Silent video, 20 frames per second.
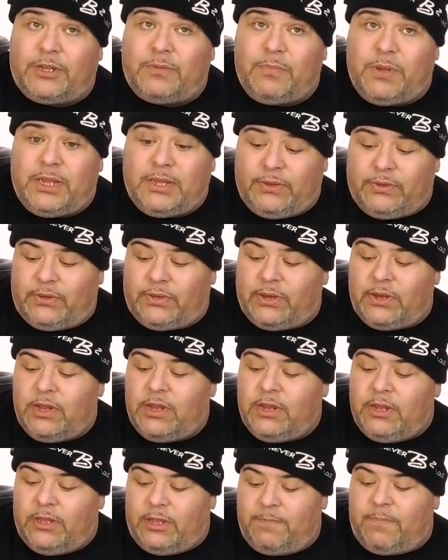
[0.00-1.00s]
It just
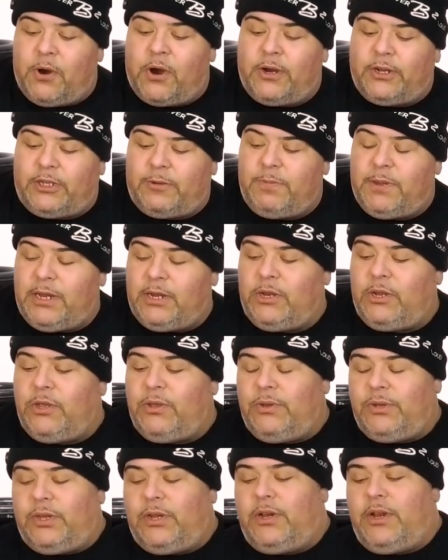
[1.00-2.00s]
means the parts
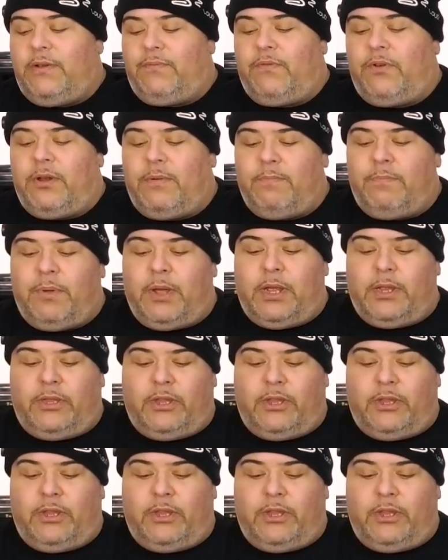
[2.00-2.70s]
being used are different.